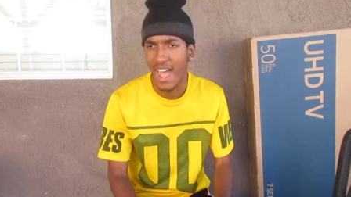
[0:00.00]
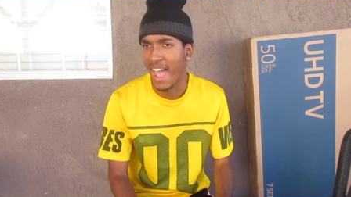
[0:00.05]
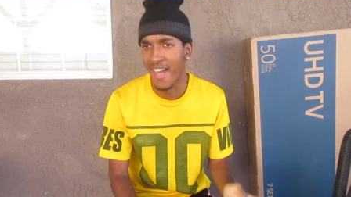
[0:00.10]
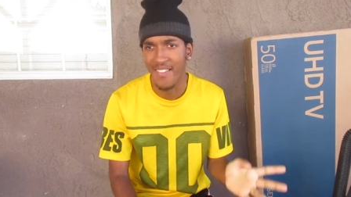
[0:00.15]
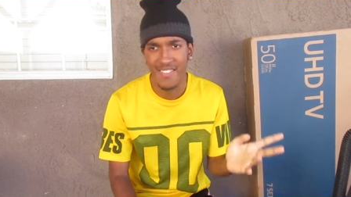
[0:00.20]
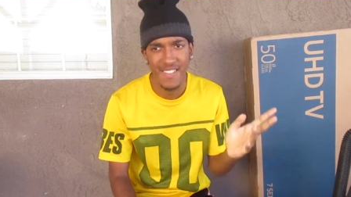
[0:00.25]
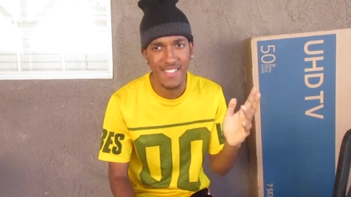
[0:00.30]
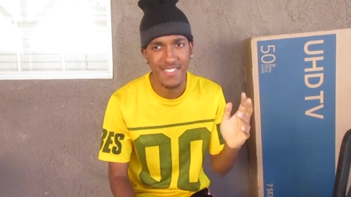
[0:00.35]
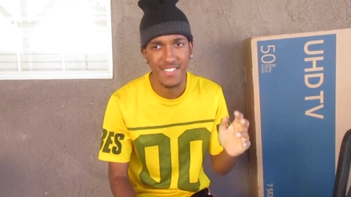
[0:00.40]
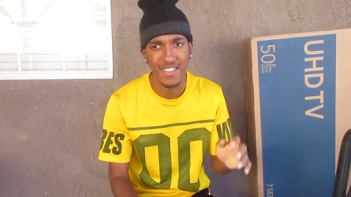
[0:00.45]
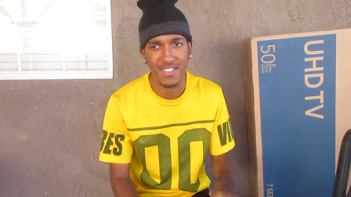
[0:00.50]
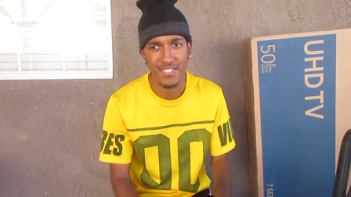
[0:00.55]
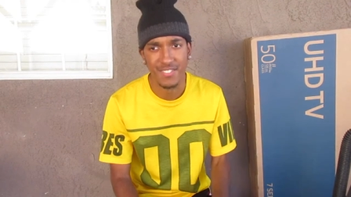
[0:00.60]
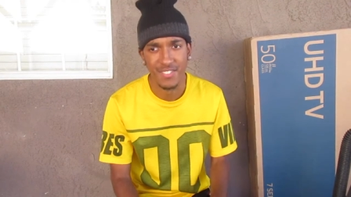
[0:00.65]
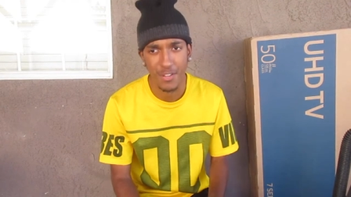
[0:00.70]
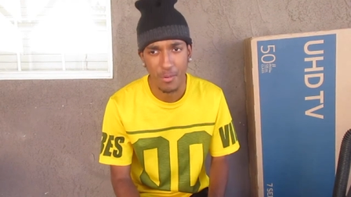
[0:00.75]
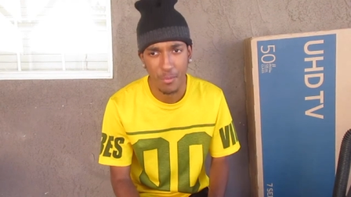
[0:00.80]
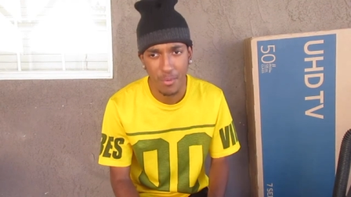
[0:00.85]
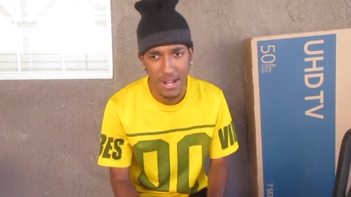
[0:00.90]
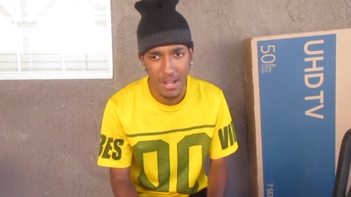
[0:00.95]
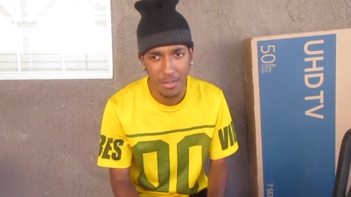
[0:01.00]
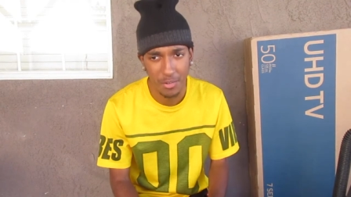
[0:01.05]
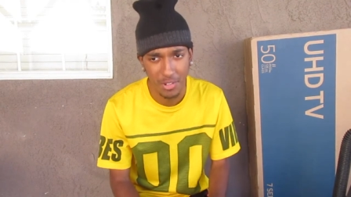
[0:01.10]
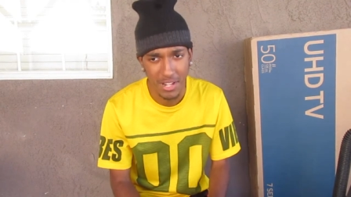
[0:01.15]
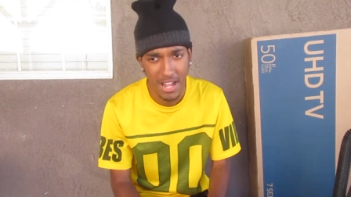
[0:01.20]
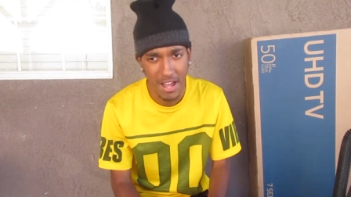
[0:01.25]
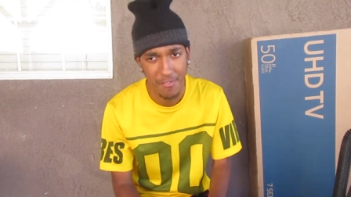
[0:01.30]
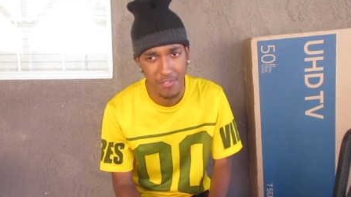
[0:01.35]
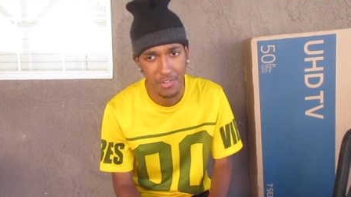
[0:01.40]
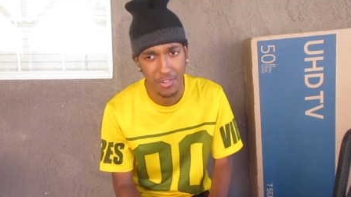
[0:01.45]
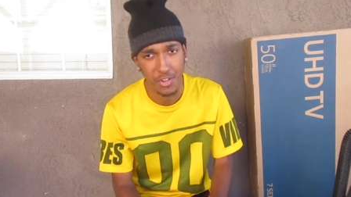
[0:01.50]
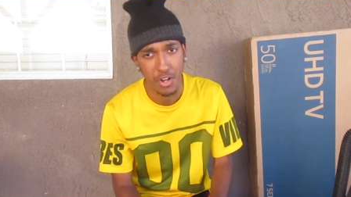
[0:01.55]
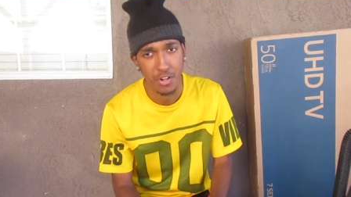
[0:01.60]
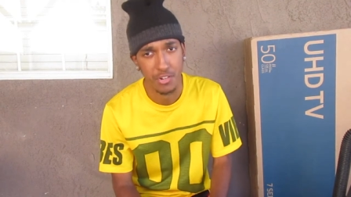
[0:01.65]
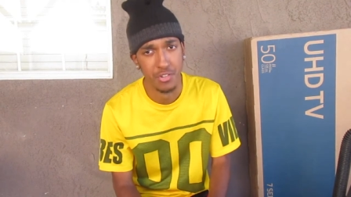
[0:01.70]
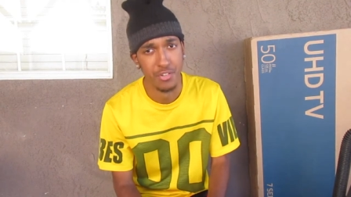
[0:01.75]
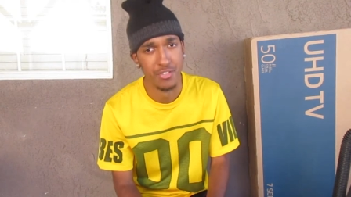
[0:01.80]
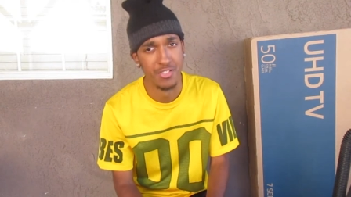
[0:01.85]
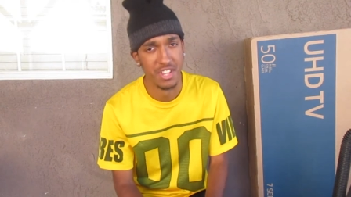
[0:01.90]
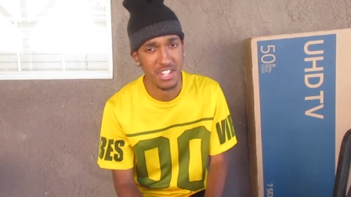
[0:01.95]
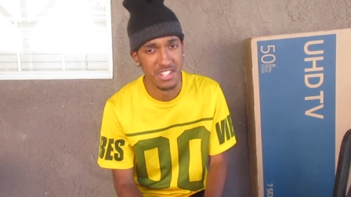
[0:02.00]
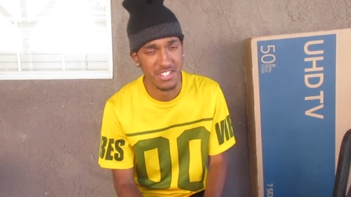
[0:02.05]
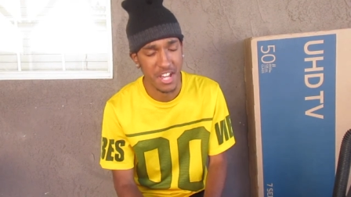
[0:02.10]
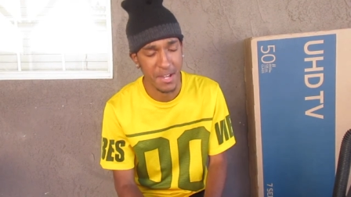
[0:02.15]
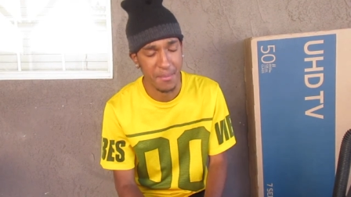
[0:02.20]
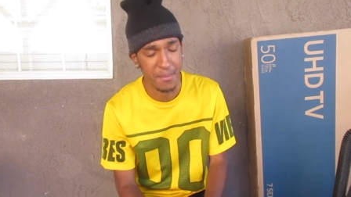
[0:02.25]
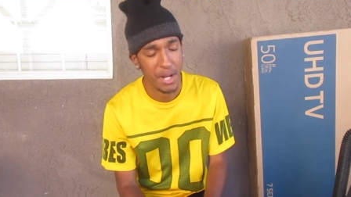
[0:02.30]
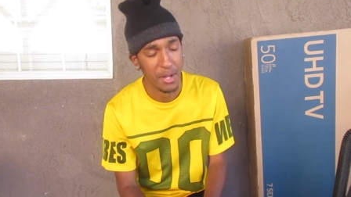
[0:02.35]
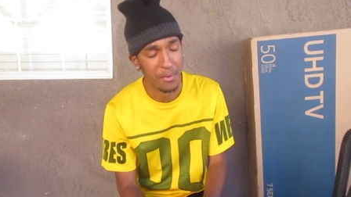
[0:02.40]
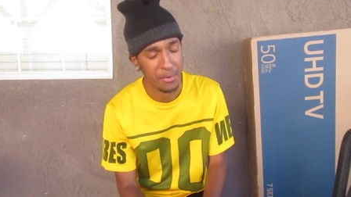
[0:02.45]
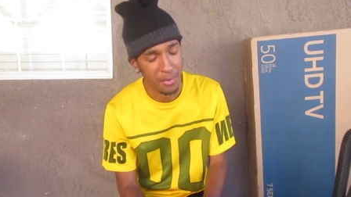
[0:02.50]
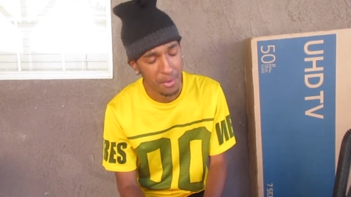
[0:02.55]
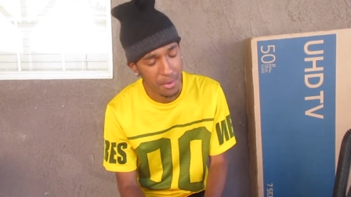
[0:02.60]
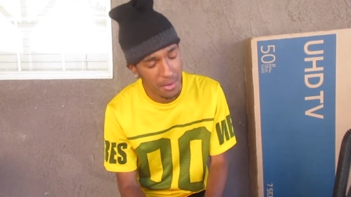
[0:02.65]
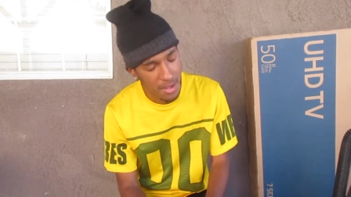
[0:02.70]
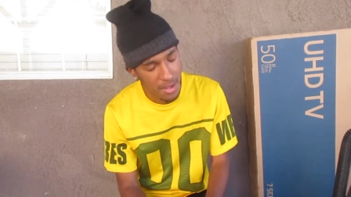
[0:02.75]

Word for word: and then the, the Rams would have to start using their timeouts